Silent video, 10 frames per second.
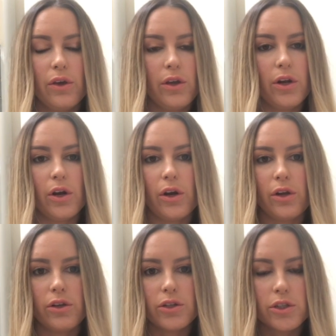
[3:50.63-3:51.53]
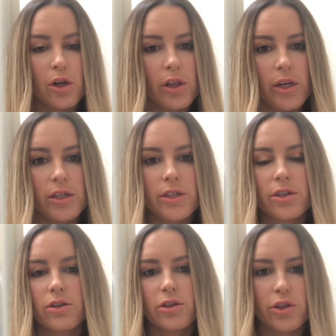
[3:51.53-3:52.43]
you know, solid,
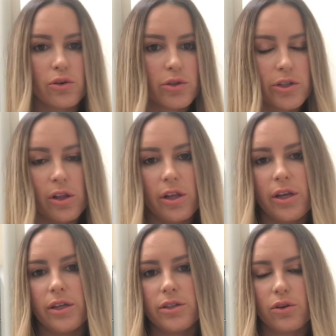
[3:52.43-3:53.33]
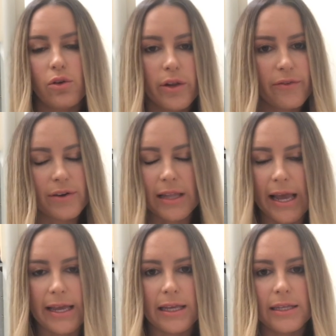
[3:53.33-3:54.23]
short solid, all the different
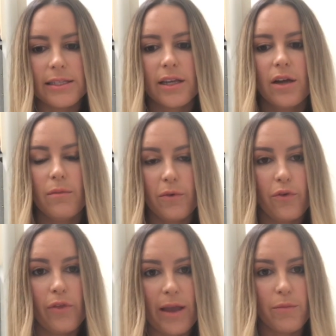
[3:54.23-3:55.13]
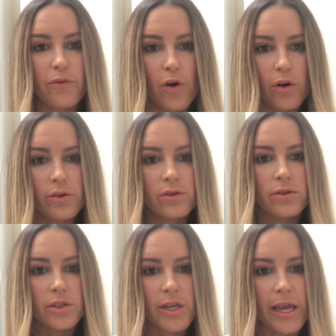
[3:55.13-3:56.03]
layers before they move on
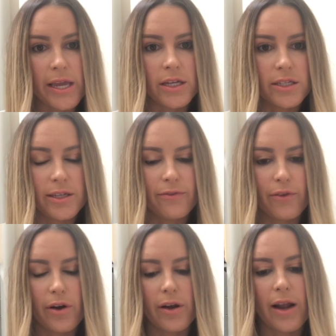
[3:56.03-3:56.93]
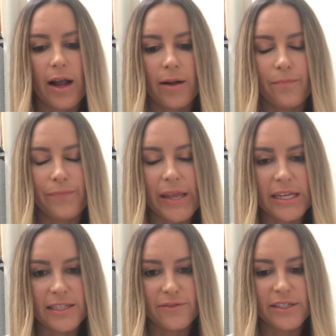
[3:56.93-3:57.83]
to each different um,
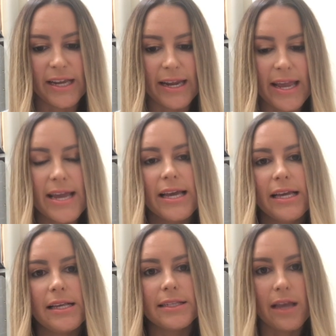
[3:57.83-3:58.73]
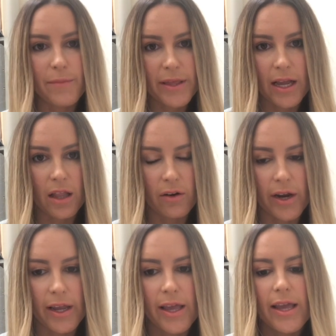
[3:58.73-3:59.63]
each different technique. Same with
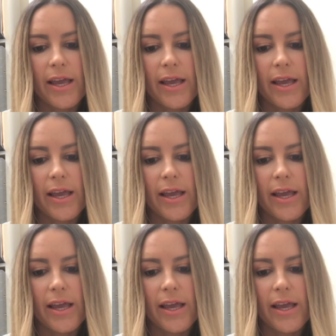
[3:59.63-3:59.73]
coloring.